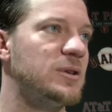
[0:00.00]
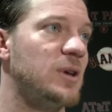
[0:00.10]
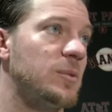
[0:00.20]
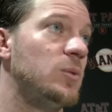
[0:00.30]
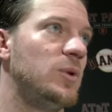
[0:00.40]
and
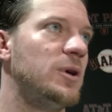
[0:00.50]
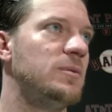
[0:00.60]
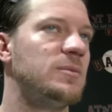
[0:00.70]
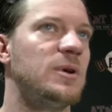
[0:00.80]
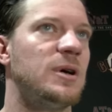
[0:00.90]
something we
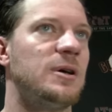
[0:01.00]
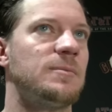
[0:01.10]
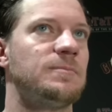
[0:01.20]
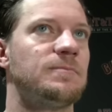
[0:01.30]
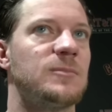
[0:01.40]
um,
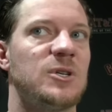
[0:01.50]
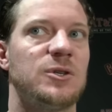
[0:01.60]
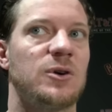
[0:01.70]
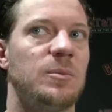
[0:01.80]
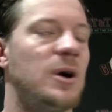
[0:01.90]

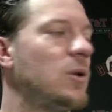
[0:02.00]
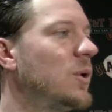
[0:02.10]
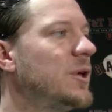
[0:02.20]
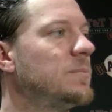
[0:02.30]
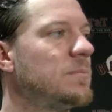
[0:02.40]
talked about
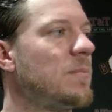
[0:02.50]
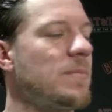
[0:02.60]
going there.